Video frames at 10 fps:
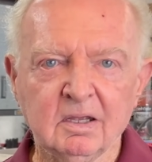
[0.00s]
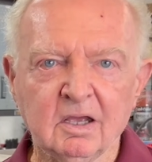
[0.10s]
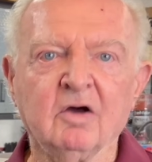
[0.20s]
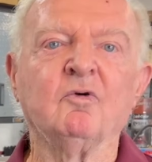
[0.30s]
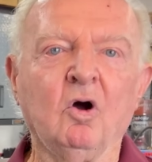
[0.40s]

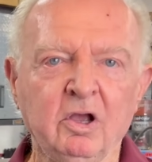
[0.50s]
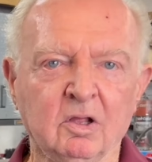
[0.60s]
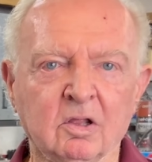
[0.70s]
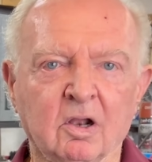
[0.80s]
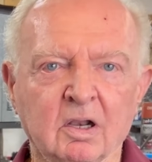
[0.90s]
of
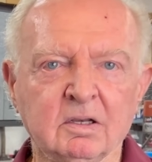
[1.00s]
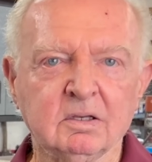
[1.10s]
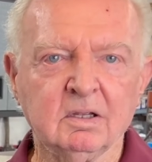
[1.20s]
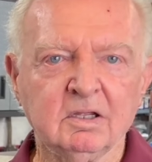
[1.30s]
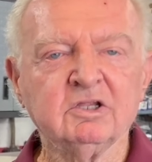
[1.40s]
oil on
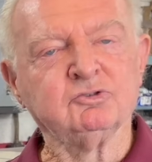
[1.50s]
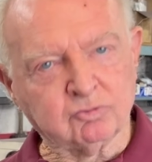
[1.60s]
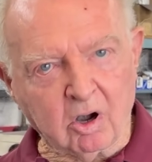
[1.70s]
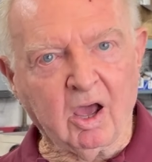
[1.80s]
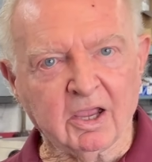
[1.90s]
it,
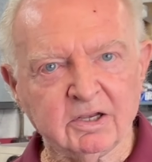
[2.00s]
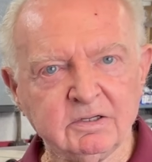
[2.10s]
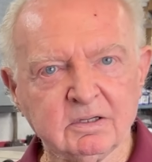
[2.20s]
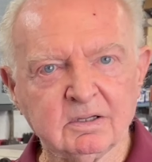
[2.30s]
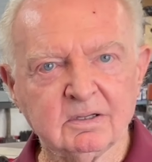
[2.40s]
dried.
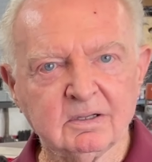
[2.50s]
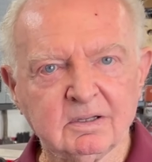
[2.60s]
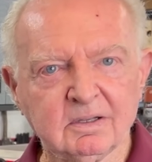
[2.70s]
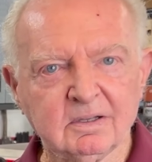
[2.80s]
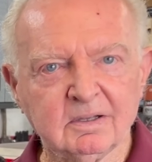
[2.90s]

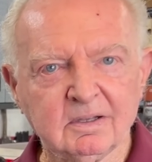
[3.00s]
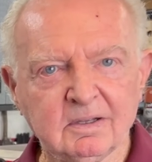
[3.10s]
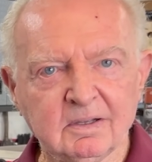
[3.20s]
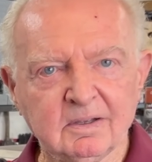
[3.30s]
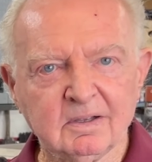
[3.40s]

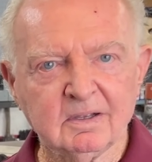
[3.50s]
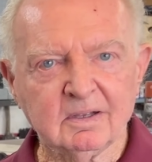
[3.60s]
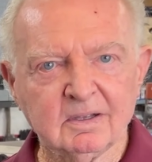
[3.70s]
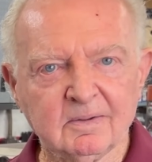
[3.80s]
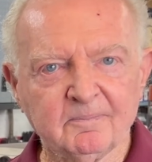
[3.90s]
Okay. So
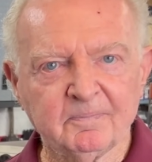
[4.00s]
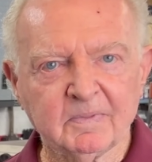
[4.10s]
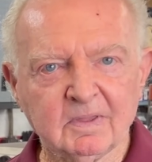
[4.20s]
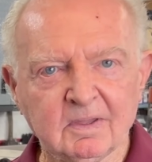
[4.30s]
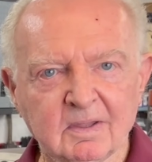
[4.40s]
it's kind of like
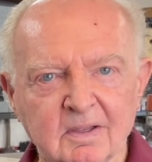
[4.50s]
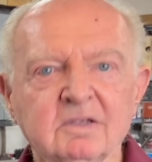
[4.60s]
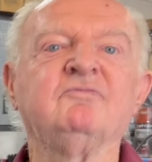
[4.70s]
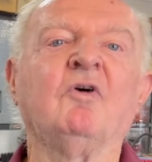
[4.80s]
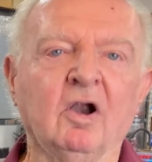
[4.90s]
varnish,
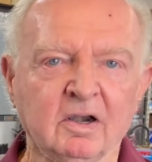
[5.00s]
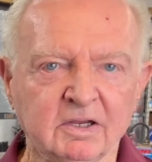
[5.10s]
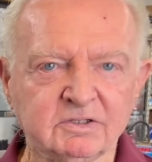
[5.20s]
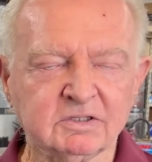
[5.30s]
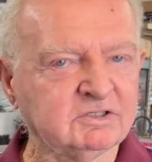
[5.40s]
right?
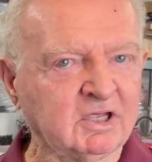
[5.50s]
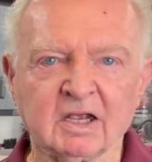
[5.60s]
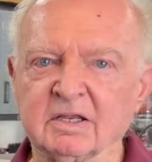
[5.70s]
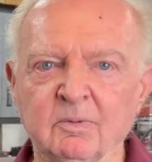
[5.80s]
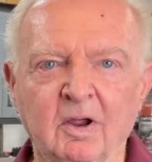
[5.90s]
Varnish.
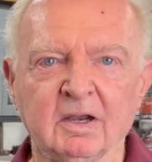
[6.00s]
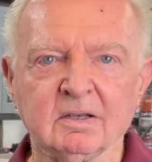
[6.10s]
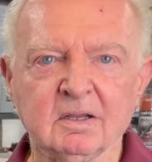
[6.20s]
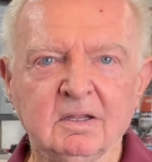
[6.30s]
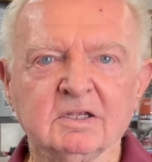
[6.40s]
Exactly yeah. right.
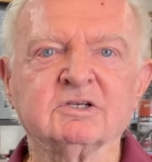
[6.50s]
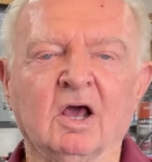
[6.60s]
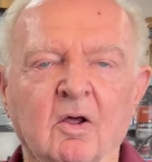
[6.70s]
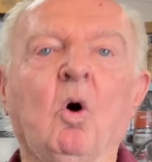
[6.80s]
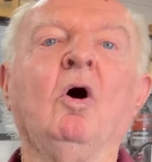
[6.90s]
Uh -huh. It's
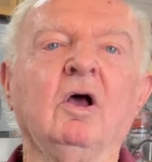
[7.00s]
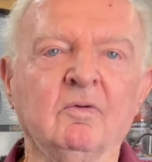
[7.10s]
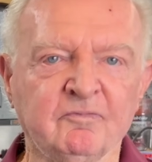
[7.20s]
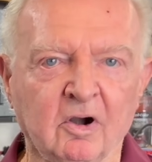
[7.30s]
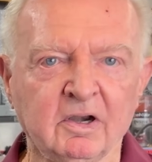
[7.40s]
uh-huh. got an
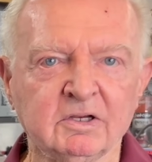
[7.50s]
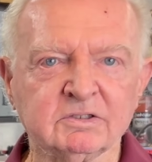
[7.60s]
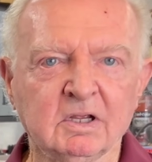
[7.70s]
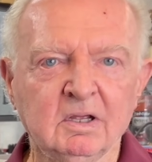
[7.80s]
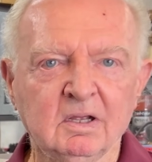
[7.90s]
oil
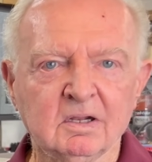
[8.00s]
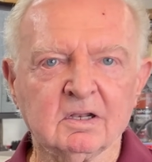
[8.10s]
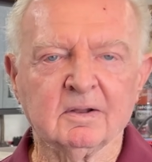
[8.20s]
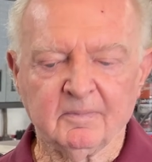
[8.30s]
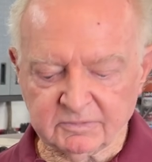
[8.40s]
varnish.
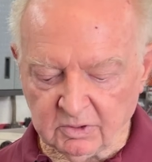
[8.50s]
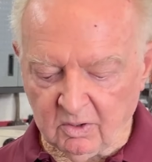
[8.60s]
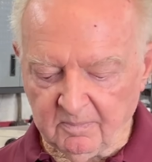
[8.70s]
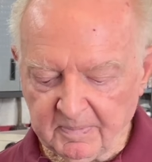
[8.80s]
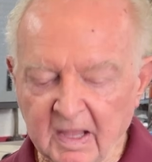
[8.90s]

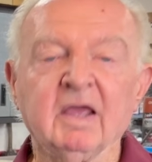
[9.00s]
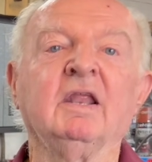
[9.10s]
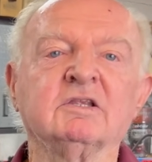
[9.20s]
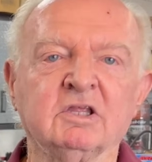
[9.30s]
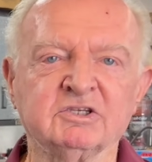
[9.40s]
So
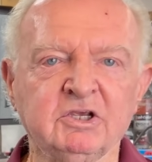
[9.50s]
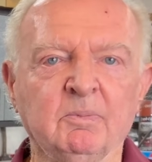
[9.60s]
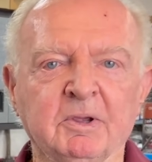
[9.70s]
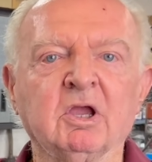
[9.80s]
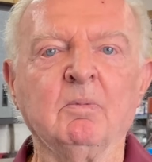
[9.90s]
and the
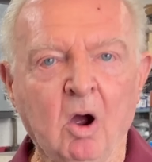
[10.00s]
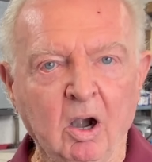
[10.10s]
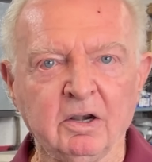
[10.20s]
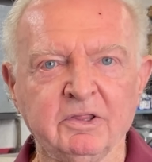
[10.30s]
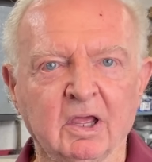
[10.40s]
seal become
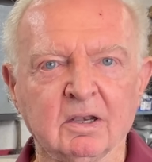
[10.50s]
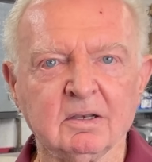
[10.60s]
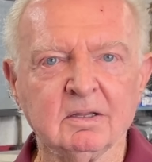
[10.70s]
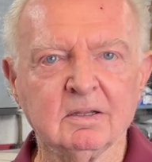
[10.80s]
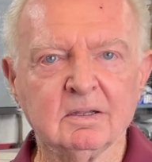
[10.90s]
hard then.
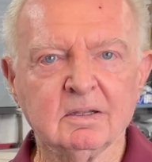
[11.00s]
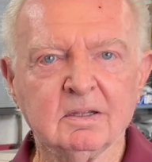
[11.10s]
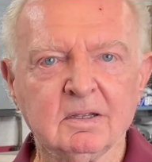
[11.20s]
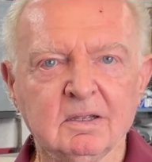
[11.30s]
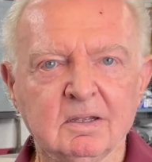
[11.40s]

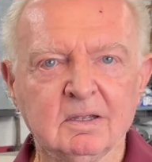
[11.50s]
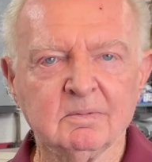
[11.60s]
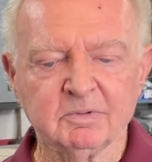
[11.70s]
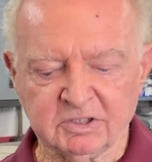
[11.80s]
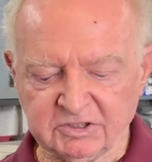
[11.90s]

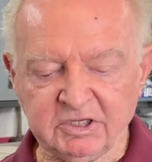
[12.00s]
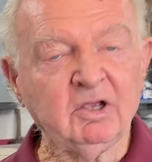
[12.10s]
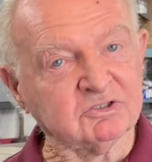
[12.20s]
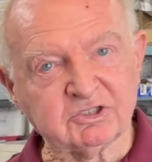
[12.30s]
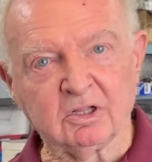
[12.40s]
But the
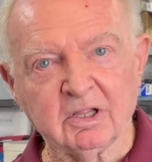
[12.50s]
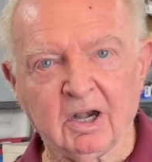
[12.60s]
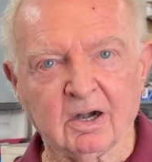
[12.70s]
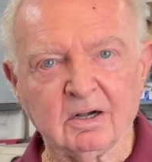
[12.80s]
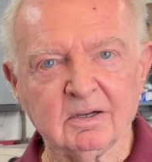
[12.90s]
seal's still
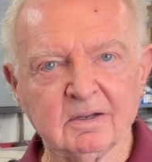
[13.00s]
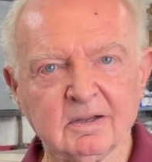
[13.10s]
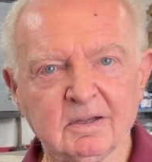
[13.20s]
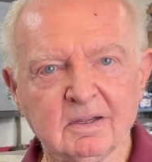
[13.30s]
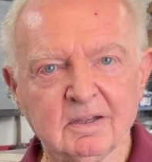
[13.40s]
there.
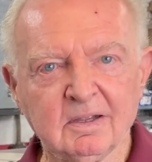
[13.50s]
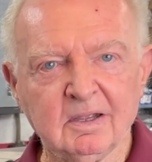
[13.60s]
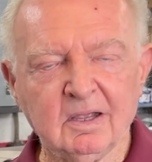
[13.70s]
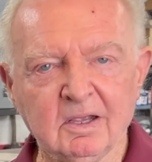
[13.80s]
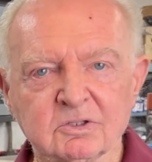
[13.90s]
Yeah.
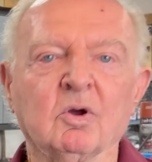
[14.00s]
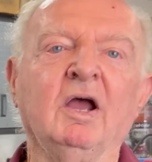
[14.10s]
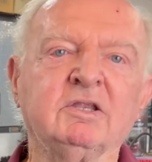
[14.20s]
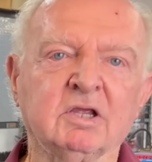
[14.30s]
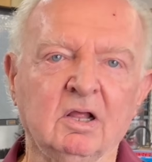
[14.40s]
So
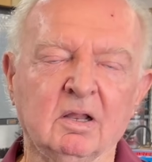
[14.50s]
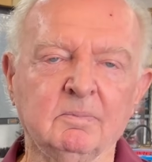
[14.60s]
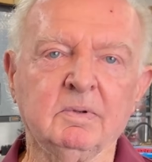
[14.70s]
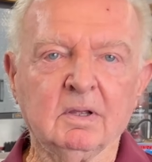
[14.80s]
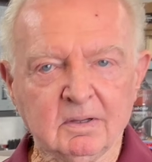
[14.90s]
I tell them,